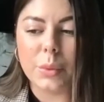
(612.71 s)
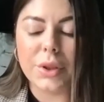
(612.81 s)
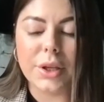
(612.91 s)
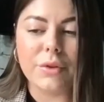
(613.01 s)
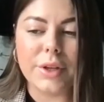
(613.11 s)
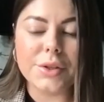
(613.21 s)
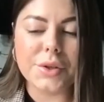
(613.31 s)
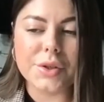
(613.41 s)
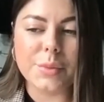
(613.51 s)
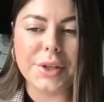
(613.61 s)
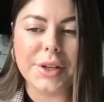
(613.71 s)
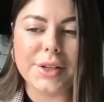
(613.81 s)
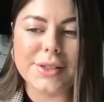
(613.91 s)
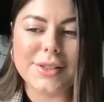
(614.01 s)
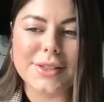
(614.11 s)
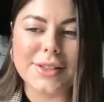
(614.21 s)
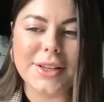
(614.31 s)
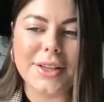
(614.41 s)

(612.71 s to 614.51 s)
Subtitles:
with the influencers because